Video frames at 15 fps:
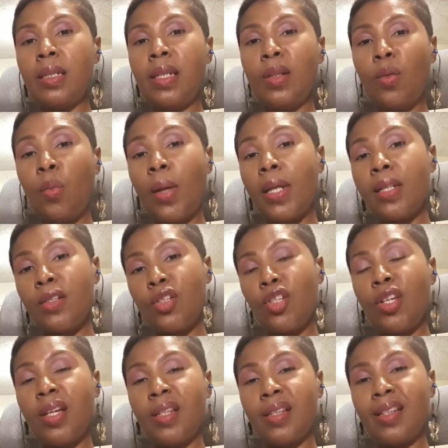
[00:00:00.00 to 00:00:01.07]
in a way to
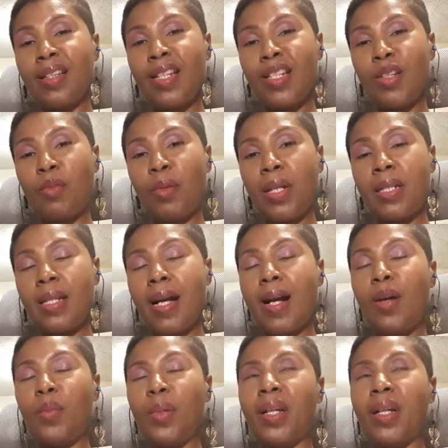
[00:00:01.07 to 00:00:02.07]
shut Lisa Ray down.